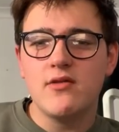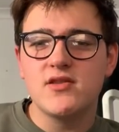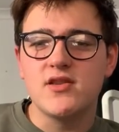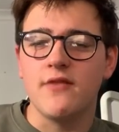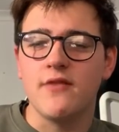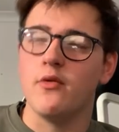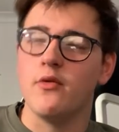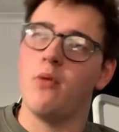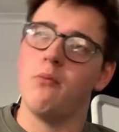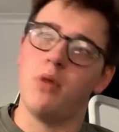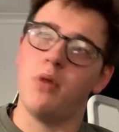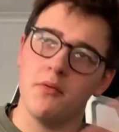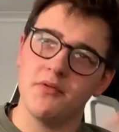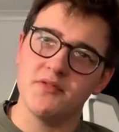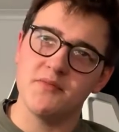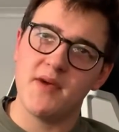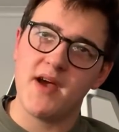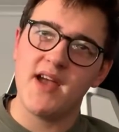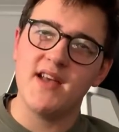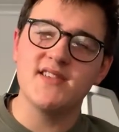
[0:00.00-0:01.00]
So if you want pops
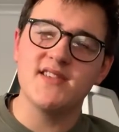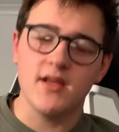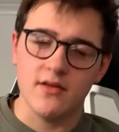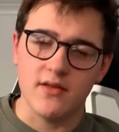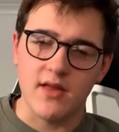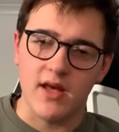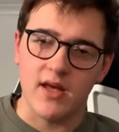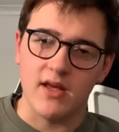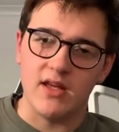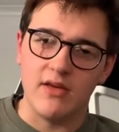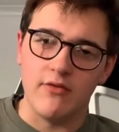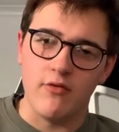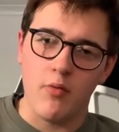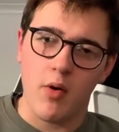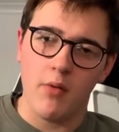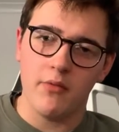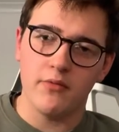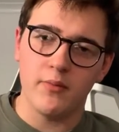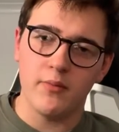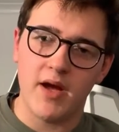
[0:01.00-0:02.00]
and bangs, they can give you
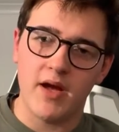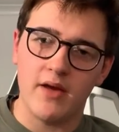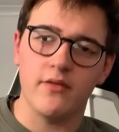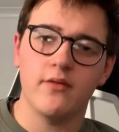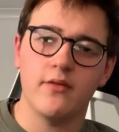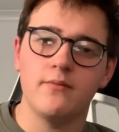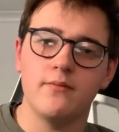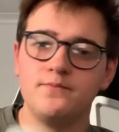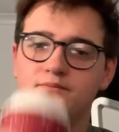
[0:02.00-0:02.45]
pops and bangs.